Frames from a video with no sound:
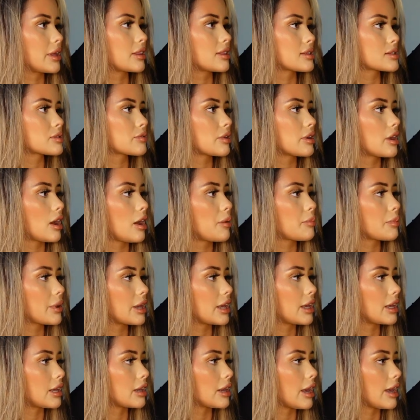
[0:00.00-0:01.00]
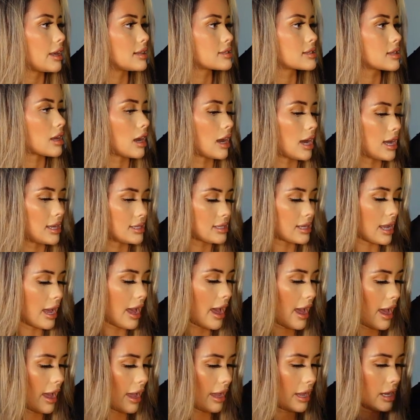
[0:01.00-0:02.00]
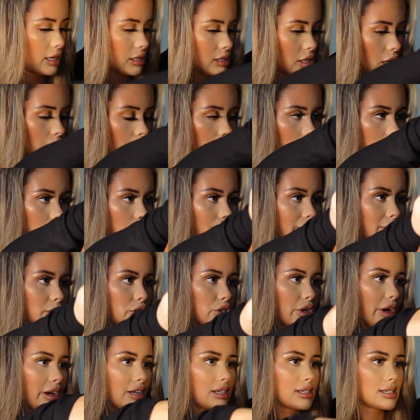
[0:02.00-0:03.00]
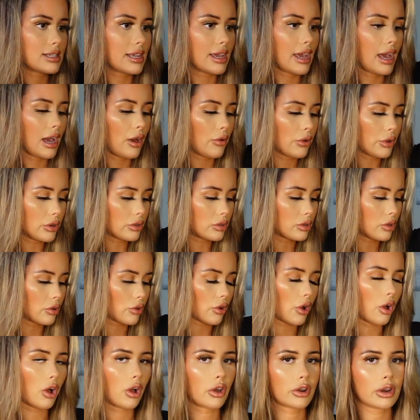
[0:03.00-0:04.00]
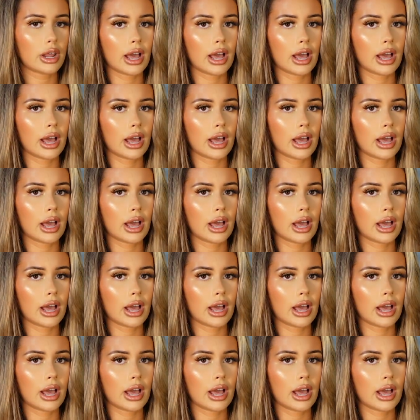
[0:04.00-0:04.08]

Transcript: picked this one up in a size 8, so I'm intrigued to see how it'll look on.